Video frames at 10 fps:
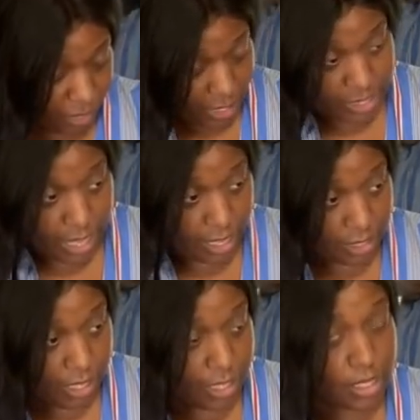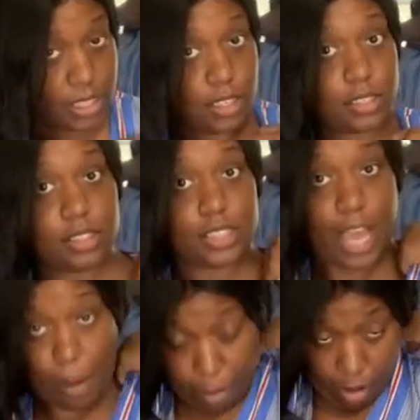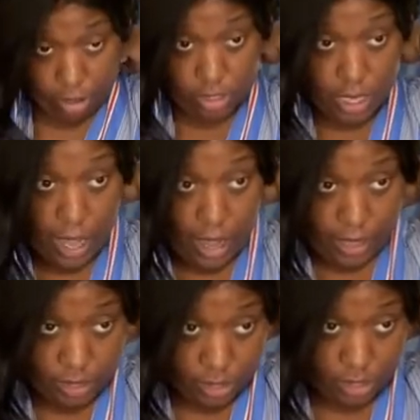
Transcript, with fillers: is that this top part ties.